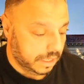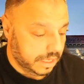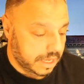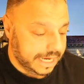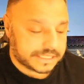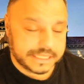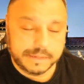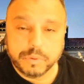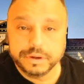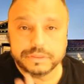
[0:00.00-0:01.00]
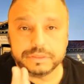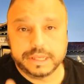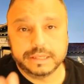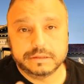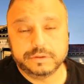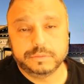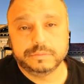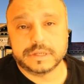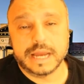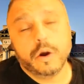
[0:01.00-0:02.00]
it's an important thing to,
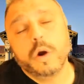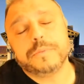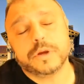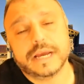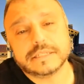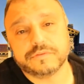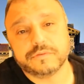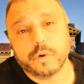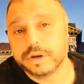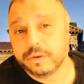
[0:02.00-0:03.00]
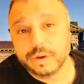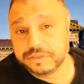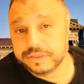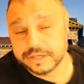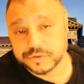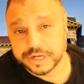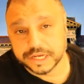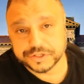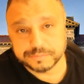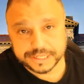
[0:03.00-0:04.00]
I hope you guys have already read the
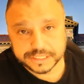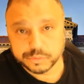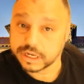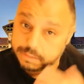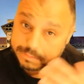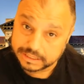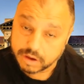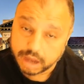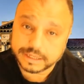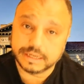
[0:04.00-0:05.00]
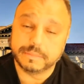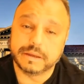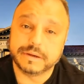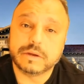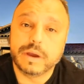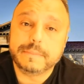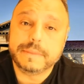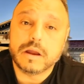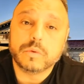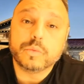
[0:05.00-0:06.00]
introduction piece. We're going to be talking about it quite a bit
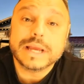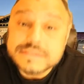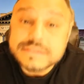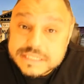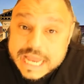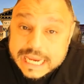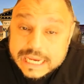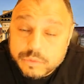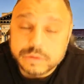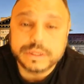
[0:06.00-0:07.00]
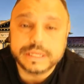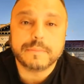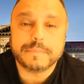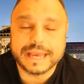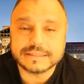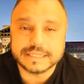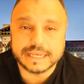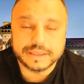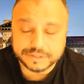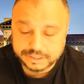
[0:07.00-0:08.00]
on Wednesday when we get back
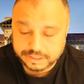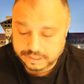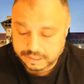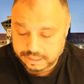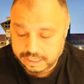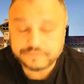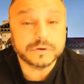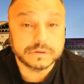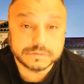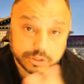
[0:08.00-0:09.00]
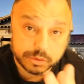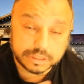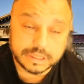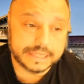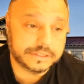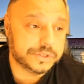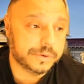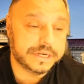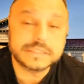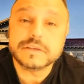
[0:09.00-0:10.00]
together, if you're so inclined to
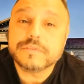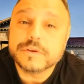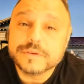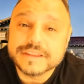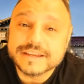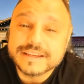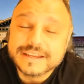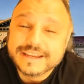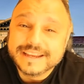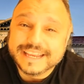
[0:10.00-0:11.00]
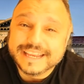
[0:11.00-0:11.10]
join us, if you're in the